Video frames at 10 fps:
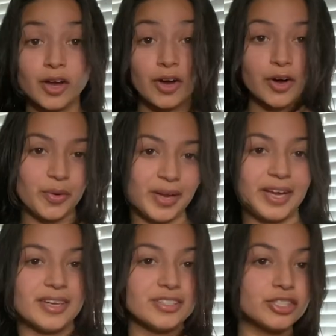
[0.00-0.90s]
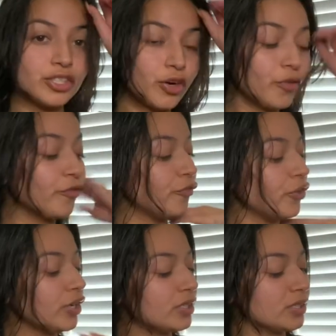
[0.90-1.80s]
Okay, so
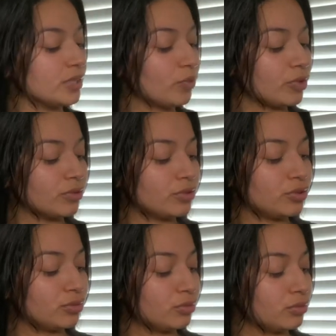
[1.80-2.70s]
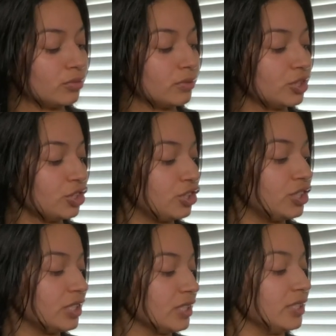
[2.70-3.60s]
first we'll do
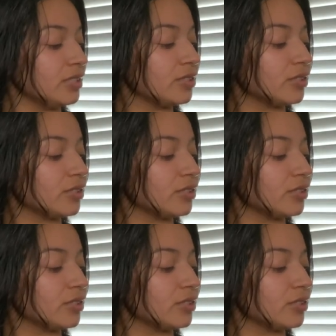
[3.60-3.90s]
chilies.